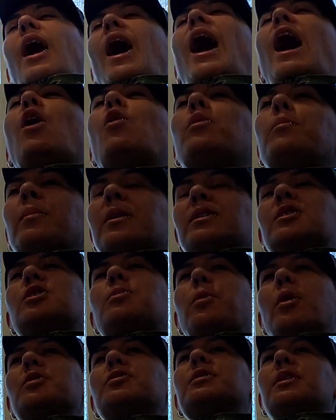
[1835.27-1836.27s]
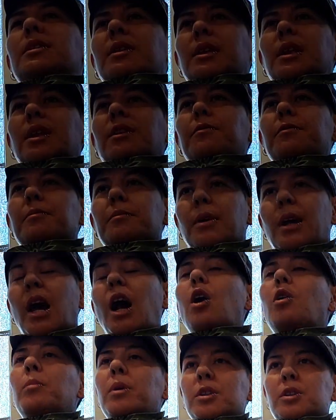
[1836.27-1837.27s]
How am I supposed to leave? How
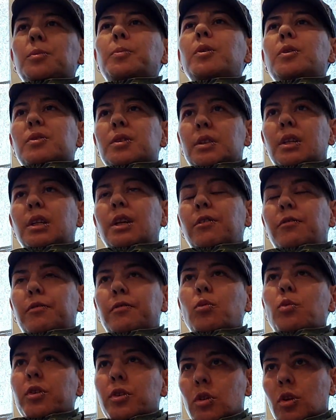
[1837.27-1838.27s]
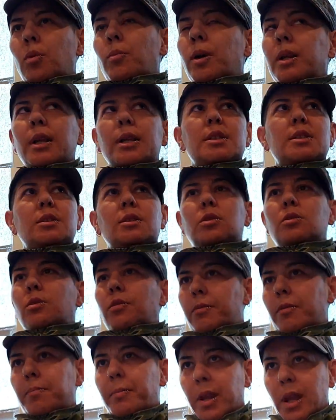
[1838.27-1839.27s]
am I supposed to leave with no money to
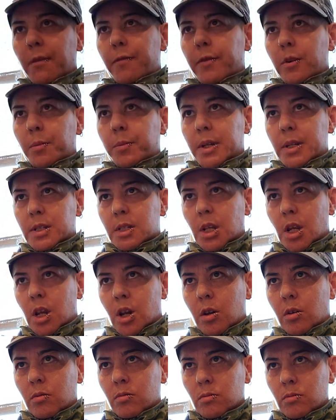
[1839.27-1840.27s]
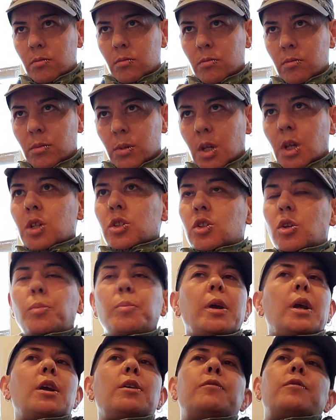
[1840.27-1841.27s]
pay for a place to go, to
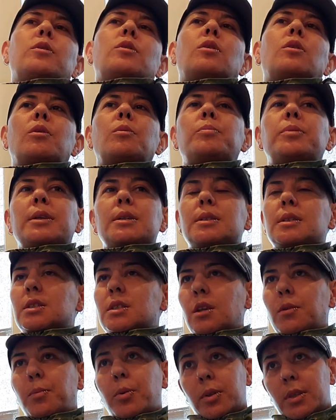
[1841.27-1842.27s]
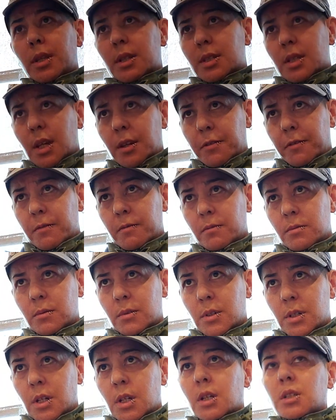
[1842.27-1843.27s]
pay for places to put the stuff,
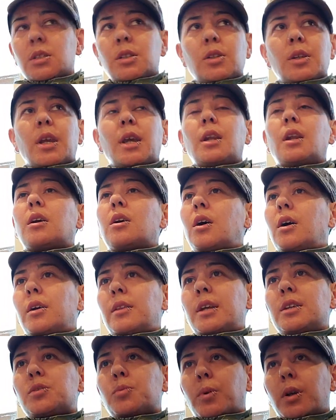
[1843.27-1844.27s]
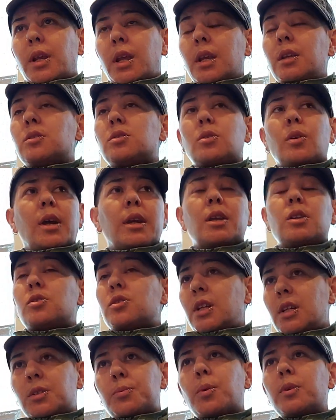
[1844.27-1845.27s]
to get a car that's working so I can
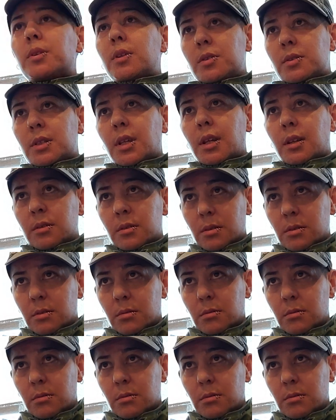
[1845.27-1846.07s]
transport those things?